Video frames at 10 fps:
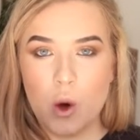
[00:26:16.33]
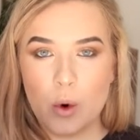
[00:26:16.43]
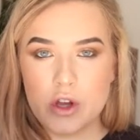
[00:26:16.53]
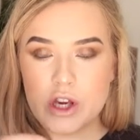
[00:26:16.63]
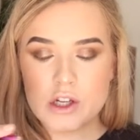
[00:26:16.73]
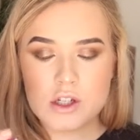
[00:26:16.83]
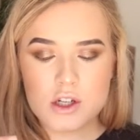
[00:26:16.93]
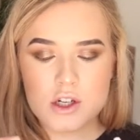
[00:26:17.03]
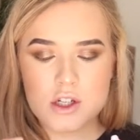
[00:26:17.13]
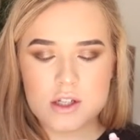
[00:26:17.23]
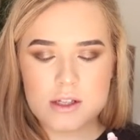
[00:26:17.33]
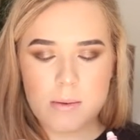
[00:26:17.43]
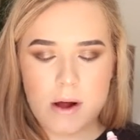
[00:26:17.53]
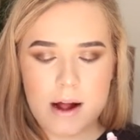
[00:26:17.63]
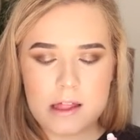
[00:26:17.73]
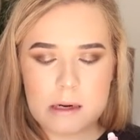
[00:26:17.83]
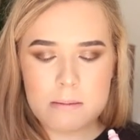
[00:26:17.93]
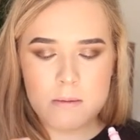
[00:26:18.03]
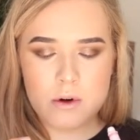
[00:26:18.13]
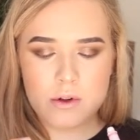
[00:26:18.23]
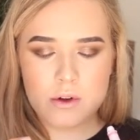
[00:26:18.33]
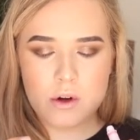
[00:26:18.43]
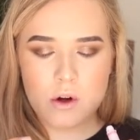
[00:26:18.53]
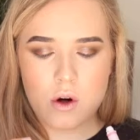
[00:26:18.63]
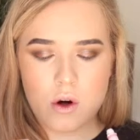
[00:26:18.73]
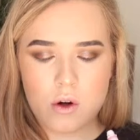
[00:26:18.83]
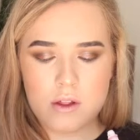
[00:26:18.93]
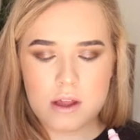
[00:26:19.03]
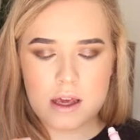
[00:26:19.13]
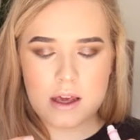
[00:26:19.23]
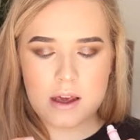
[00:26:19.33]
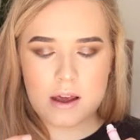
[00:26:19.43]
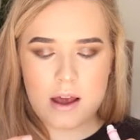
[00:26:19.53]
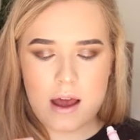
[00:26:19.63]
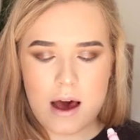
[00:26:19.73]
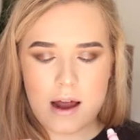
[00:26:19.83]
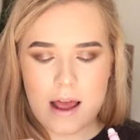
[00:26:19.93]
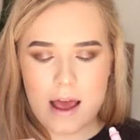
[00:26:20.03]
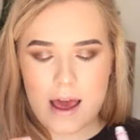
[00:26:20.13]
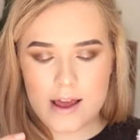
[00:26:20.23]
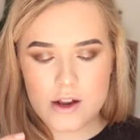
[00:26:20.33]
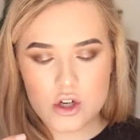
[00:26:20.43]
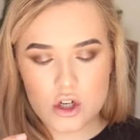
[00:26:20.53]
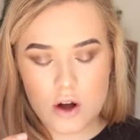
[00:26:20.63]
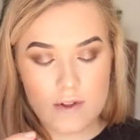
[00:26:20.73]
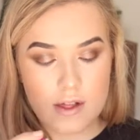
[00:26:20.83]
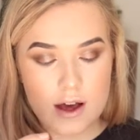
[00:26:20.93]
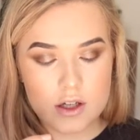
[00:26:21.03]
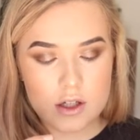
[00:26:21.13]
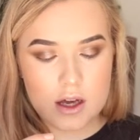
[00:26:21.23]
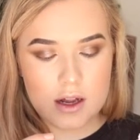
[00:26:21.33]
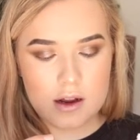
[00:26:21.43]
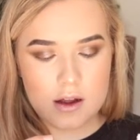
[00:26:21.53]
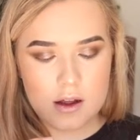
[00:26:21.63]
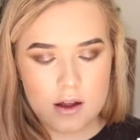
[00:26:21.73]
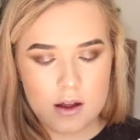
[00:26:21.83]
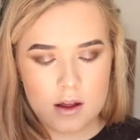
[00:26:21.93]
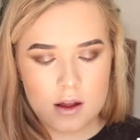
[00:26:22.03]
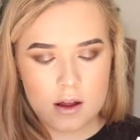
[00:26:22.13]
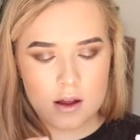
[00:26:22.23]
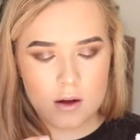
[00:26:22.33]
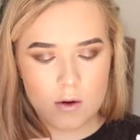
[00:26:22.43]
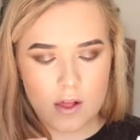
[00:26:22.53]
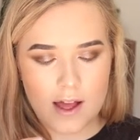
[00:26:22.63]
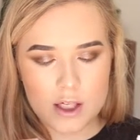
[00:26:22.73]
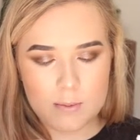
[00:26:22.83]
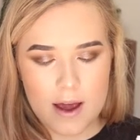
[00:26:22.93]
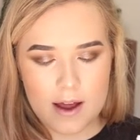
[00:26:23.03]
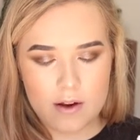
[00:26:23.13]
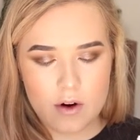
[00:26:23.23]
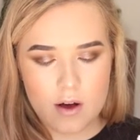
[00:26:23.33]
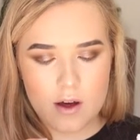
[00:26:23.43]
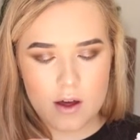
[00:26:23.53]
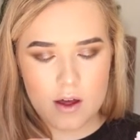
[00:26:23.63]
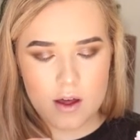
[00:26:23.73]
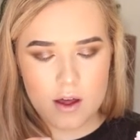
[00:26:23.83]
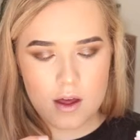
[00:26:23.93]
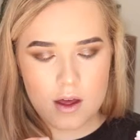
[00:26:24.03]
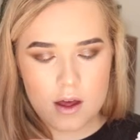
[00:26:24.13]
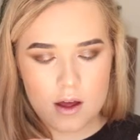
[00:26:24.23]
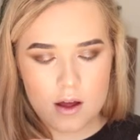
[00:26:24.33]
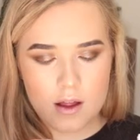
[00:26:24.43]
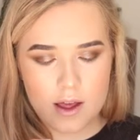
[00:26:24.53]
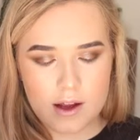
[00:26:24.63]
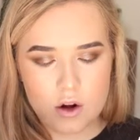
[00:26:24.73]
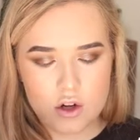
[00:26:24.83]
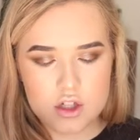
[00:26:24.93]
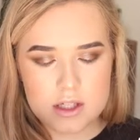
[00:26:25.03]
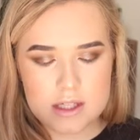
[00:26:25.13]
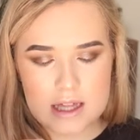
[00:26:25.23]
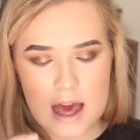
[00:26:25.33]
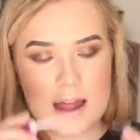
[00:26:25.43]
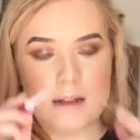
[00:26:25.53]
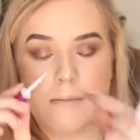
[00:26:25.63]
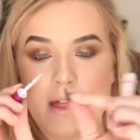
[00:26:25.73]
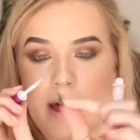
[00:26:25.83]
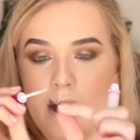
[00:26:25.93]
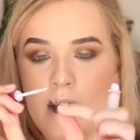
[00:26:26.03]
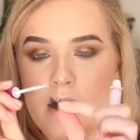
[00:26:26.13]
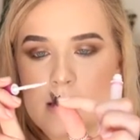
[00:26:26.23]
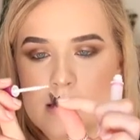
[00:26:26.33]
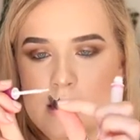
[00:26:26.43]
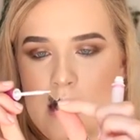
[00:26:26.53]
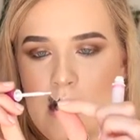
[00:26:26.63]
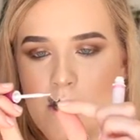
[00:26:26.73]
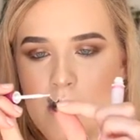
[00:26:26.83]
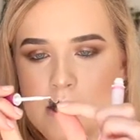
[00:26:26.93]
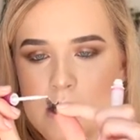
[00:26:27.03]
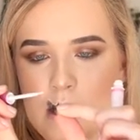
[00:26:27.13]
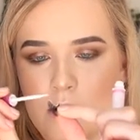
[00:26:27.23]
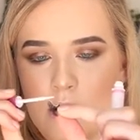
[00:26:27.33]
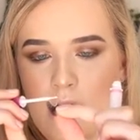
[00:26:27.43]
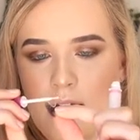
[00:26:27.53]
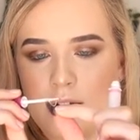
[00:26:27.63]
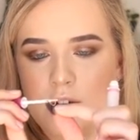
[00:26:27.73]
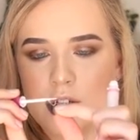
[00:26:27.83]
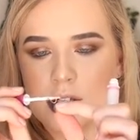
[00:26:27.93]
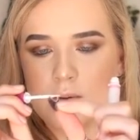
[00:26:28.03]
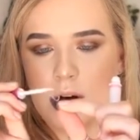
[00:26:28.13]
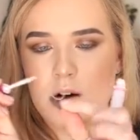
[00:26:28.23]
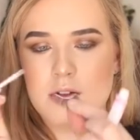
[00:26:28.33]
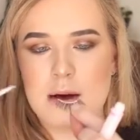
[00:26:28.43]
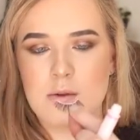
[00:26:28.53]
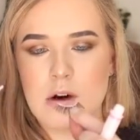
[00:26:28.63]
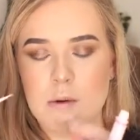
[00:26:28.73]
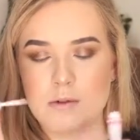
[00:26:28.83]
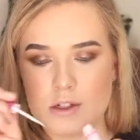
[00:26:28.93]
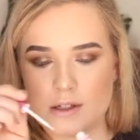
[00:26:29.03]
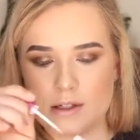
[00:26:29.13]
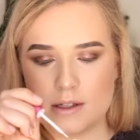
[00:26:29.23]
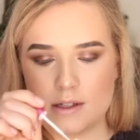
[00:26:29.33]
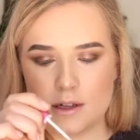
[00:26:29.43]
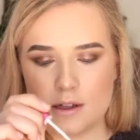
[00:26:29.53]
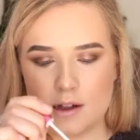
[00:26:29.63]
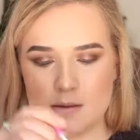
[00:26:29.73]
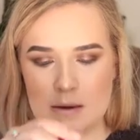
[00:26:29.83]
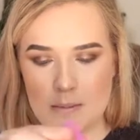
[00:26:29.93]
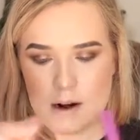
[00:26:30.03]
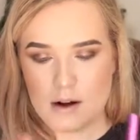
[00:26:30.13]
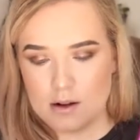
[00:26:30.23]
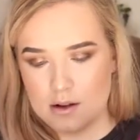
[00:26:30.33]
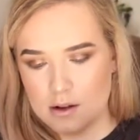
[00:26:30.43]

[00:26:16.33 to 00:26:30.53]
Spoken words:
what you can do is just apply a little bit more glue on the outer edge of the lash line, lash band rather, like not just to the end, but like see how I'm placing it like on the edge as well. That will help it just to stick that little bit better.